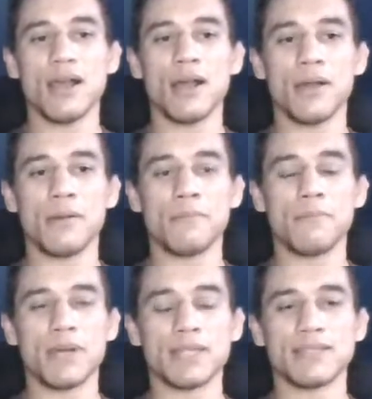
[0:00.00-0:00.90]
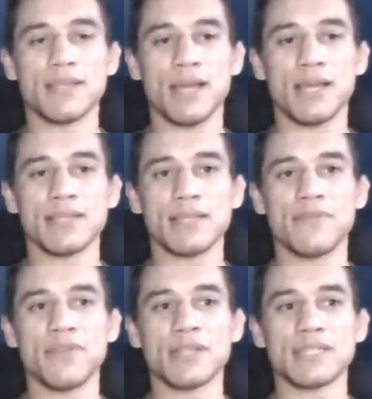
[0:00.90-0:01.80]
I
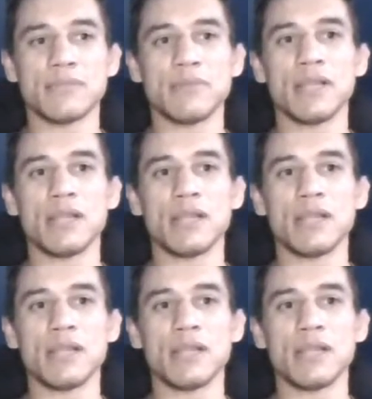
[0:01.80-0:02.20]
feel it's going to be